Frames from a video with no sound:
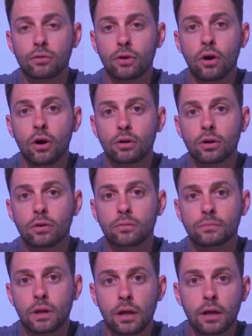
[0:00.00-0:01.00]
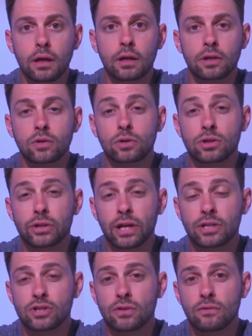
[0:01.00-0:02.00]
or auto. You can
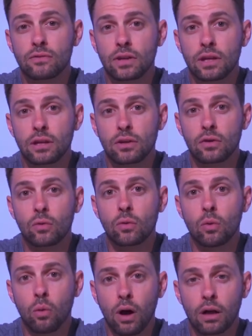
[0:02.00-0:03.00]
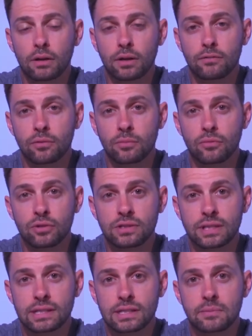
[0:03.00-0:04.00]
change the video quality from
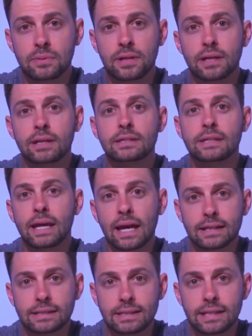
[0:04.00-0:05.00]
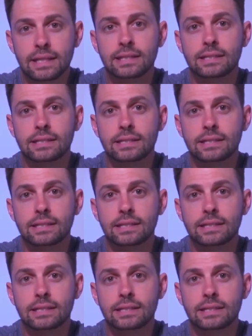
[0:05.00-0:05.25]
360p to SD